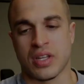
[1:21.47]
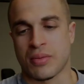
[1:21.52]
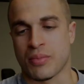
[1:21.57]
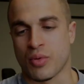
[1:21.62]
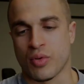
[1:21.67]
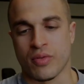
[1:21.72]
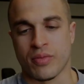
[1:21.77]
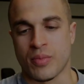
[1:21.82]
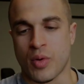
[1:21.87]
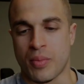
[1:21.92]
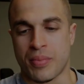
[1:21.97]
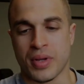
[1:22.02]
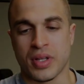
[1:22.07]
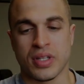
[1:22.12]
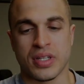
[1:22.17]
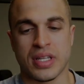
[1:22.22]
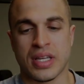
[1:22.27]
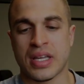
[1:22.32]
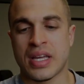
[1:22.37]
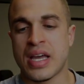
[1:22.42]
can improve
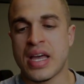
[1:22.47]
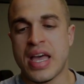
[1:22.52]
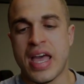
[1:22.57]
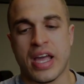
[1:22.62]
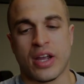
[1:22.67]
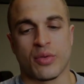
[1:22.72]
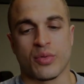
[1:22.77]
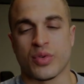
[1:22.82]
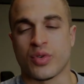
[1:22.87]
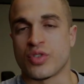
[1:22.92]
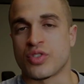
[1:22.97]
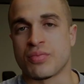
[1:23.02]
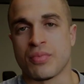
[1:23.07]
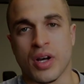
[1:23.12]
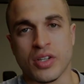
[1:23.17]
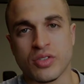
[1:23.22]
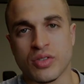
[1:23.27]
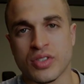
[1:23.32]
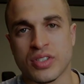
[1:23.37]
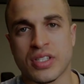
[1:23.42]
mobility, it can reduce
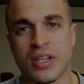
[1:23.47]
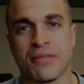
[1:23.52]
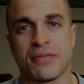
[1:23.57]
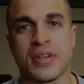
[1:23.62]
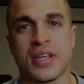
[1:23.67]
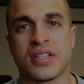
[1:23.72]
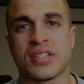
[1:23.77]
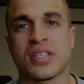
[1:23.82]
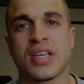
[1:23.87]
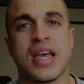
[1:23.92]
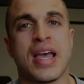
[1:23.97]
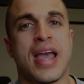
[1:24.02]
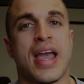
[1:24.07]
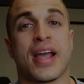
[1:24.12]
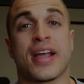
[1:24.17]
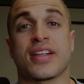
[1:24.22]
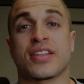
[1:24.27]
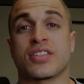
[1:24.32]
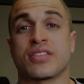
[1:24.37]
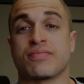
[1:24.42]
muscle stiffness,
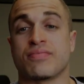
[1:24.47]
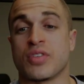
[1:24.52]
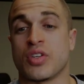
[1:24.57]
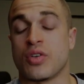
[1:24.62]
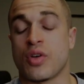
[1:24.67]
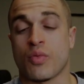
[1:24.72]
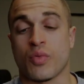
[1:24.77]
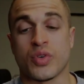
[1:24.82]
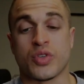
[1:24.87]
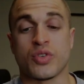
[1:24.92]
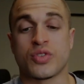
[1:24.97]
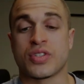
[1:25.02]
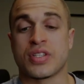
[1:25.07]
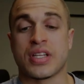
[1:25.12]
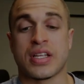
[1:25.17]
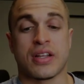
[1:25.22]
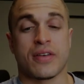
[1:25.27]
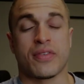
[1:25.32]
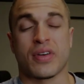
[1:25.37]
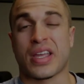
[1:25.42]
it can, reduce the
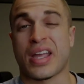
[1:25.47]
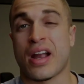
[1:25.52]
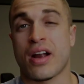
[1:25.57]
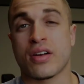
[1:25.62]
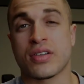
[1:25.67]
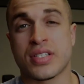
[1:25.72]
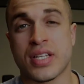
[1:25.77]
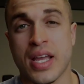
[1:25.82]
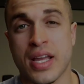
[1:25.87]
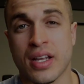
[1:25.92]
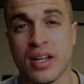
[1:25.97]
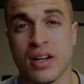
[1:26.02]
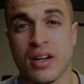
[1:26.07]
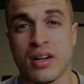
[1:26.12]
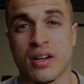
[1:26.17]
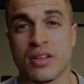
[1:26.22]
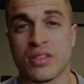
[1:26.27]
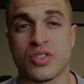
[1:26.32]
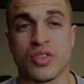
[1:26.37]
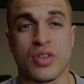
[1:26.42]
need of a
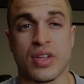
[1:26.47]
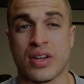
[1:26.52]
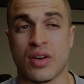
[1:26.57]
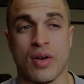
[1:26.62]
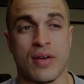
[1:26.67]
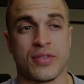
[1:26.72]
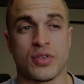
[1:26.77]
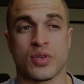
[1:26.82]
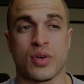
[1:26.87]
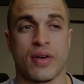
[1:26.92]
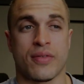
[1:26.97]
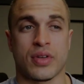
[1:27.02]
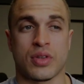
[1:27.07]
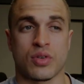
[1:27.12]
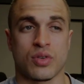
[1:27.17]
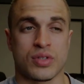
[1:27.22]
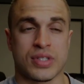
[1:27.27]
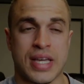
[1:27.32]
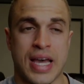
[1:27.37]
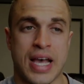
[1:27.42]
caretaker so they don't have to do every
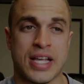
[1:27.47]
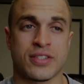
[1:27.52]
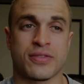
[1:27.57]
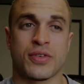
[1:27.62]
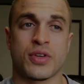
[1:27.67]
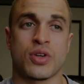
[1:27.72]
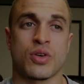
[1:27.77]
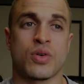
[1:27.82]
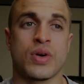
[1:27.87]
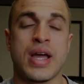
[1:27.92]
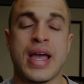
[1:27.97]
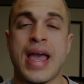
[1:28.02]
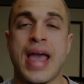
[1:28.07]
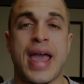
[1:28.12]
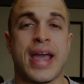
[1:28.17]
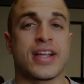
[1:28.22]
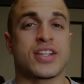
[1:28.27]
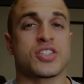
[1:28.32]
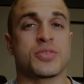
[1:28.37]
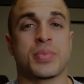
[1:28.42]
little task for you,
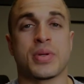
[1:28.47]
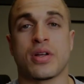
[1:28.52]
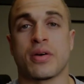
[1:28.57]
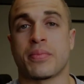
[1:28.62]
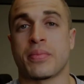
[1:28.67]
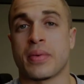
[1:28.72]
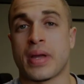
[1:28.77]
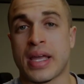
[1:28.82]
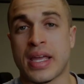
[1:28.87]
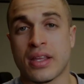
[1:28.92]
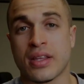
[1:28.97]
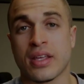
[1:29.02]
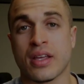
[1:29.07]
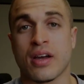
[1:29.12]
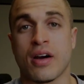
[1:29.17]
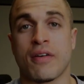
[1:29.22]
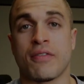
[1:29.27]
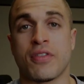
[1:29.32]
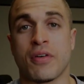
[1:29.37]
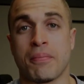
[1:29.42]
it can speed up healing
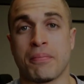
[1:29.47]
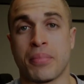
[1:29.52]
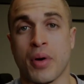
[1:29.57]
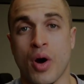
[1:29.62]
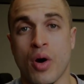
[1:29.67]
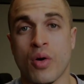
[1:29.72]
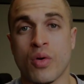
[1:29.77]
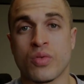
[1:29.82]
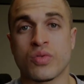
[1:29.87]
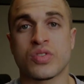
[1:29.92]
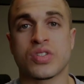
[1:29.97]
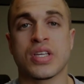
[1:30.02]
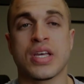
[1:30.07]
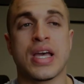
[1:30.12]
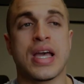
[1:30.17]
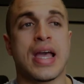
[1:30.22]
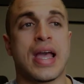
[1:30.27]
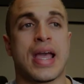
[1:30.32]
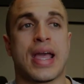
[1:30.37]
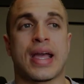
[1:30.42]
of the bones,
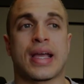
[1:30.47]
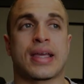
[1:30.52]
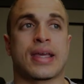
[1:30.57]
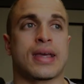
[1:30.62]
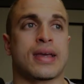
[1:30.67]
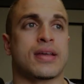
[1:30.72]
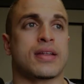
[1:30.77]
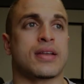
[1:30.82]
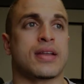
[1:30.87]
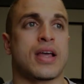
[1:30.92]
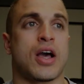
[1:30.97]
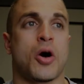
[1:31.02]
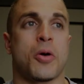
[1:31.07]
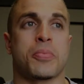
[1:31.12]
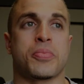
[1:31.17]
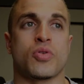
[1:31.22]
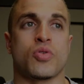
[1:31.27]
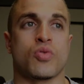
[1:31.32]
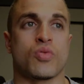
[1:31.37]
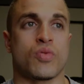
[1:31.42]
it can
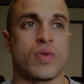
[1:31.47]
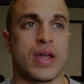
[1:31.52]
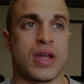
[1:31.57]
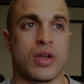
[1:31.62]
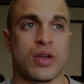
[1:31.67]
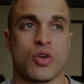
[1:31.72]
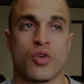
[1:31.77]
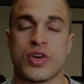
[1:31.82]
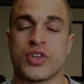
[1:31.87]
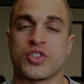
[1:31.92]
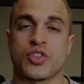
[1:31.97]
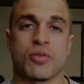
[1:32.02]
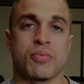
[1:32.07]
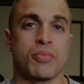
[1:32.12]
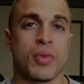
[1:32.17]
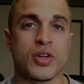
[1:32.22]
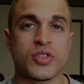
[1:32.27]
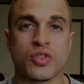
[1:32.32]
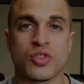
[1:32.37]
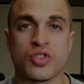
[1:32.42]
help you increase your
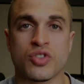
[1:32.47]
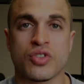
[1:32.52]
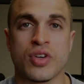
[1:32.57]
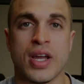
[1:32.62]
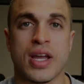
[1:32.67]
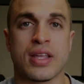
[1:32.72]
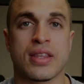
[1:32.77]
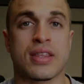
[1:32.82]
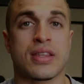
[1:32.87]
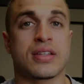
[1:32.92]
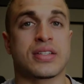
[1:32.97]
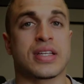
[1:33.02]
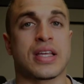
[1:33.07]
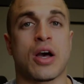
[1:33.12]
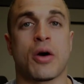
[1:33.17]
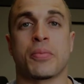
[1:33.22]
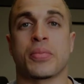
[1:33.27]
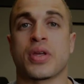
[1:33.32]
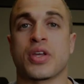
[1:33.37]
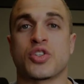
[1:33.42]
muscle strength to
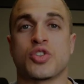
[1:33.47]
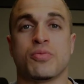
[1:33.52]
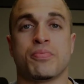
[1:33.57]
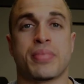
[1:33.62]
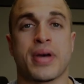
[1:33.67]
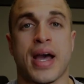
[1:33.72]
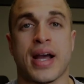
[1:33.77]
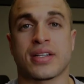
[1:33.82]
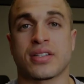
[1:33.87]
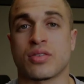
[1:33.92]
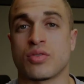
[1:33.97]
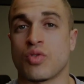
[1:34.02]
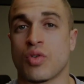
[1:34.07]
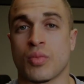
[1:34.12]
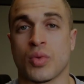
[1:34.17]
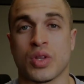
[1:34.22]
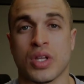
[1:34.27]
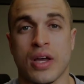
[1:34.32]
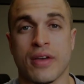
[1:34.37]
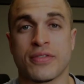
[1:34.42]
help get you back to
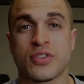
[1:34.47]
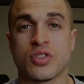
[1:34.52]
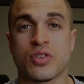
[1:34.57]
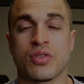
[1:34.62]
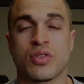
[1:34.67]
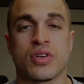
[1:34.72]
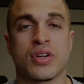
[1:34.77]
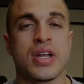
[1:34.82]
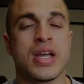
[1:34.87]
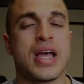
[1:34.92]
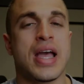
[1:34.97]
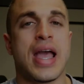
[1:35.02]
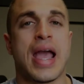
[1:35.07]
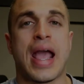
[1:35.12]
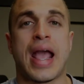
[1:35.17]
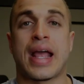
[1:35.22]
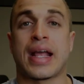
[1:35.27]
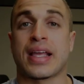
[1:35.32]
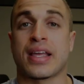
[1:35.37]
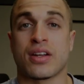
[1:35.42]
normal life sooner
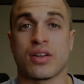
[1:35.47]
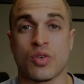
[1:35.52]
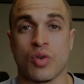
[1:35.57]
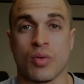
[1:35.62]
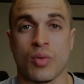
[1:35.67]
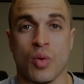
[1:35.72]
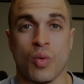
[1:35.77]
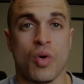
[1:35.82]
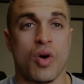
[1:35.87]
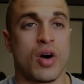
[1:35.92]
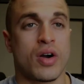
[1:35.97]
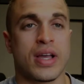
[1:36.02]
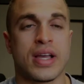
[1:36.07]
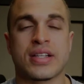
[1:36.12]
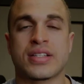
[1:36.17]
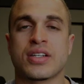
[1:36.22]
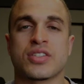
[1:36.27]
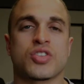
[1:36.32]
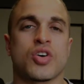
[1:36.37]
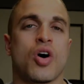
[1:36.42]
and get a normal walk.
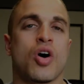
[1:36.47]
It does